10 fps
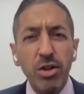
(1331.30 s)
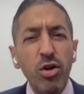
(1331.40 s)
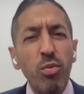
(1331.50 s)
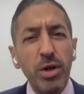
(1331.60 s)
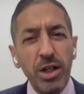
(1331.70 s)
I
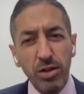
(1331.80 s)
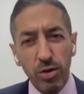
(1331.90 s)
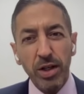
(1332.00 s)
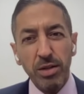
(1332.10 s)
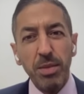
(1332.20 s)
mean, nobody
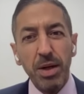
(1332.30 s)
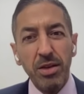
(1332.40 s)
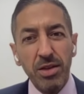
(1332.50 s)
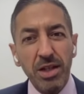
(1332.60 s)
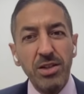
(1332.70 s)
in their right
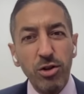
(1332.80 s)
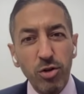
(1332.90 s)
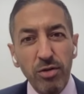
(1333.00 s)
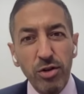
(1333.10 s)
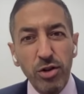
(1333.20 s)
mind thinks
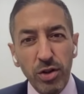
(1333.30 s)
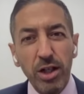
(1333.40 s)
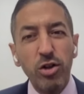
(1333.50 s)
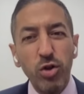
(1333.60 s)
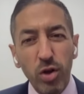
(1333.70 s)
that drivers today are